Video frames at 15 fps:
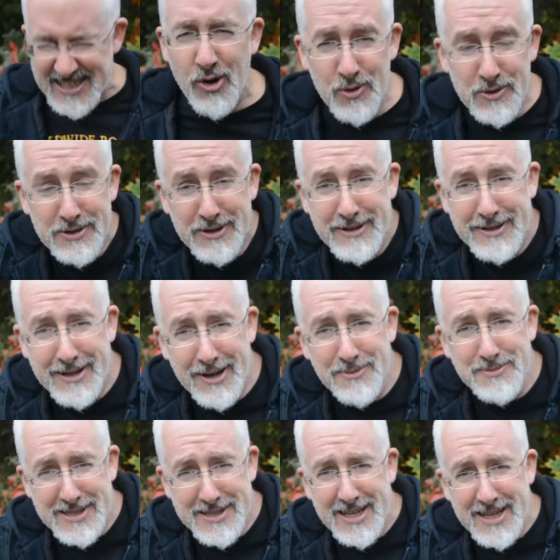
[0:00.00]
No one's going to
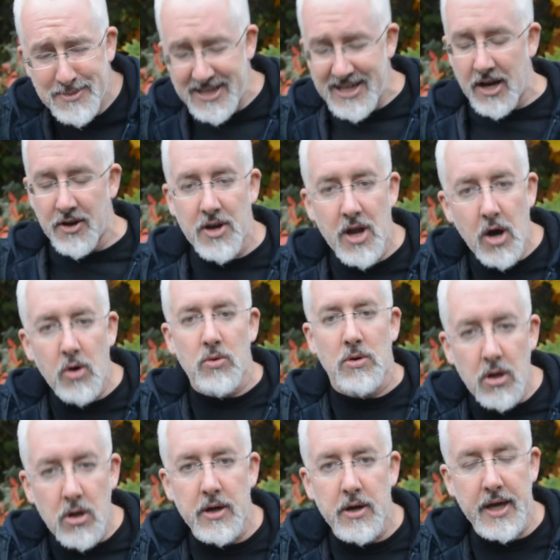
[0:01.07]
come see me now. No,
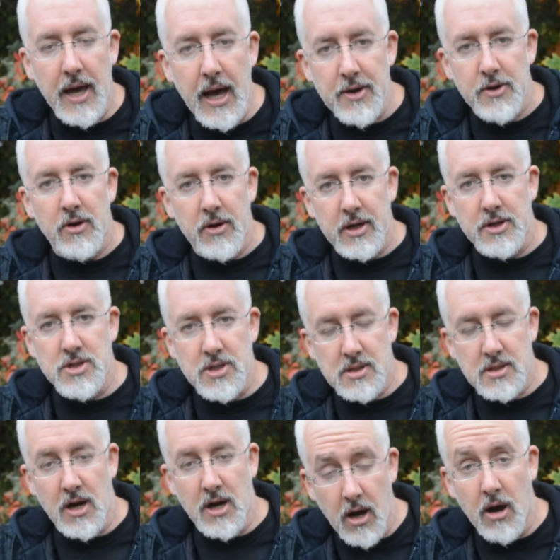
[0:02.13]
look. Look,
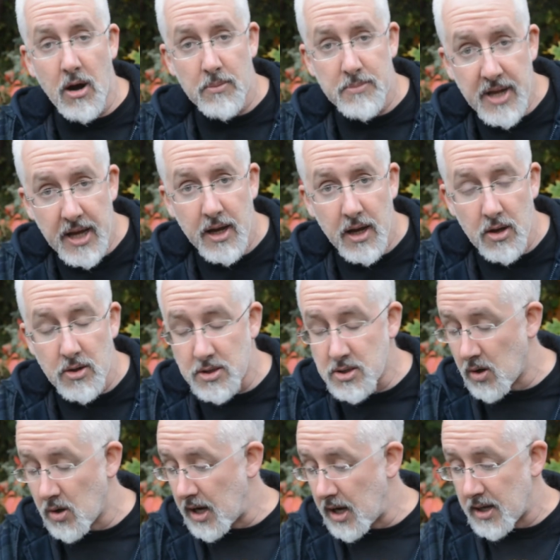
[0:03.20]
just calm down.
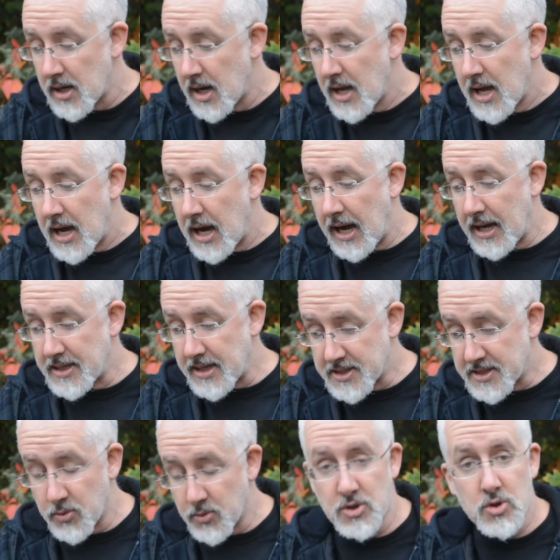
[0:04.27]
So I
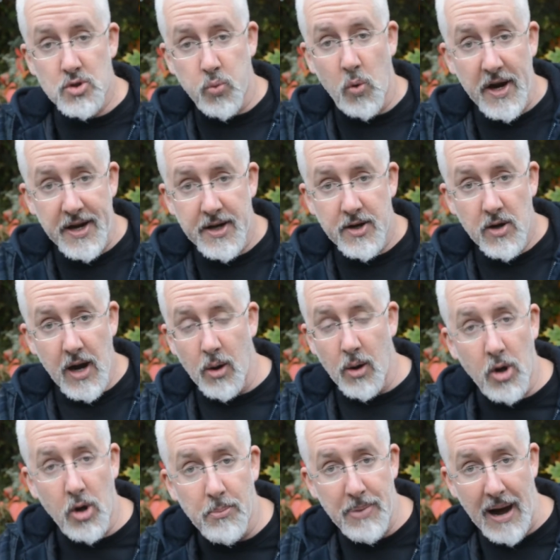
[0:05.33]
tell you, just wait here. I'll
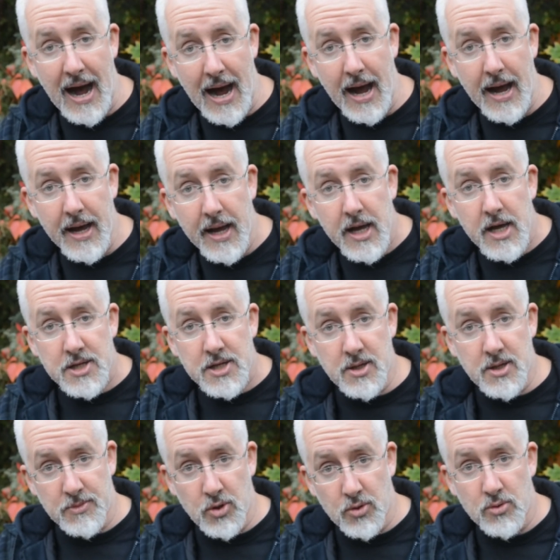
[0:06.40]
go buy
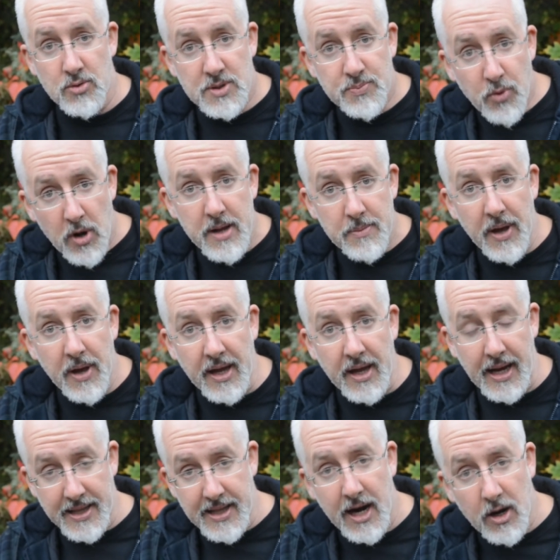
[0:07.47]
some new spray paint.
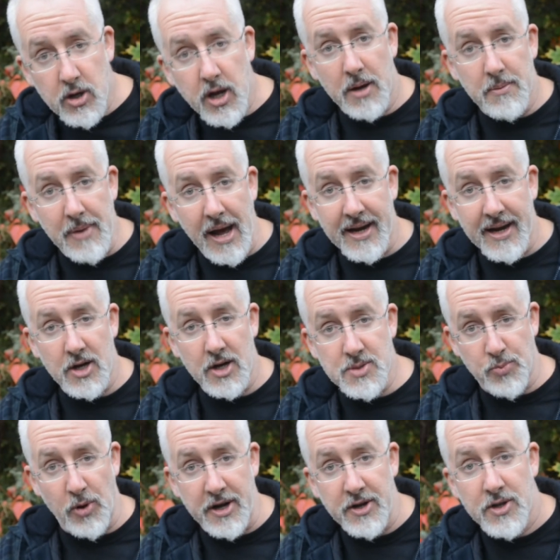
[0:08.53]
And then I'll come back and I'll
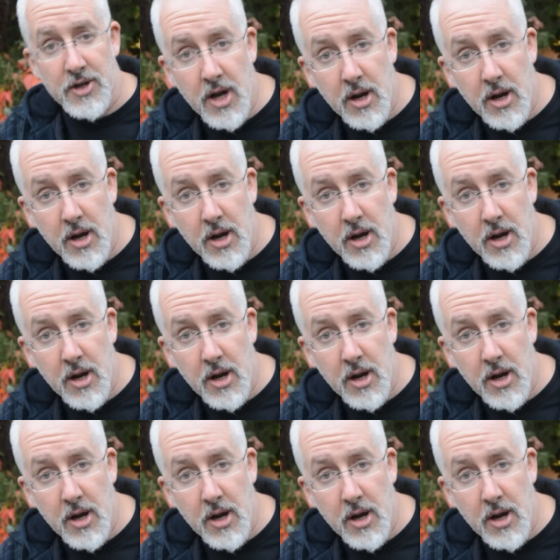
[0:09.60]
spray you the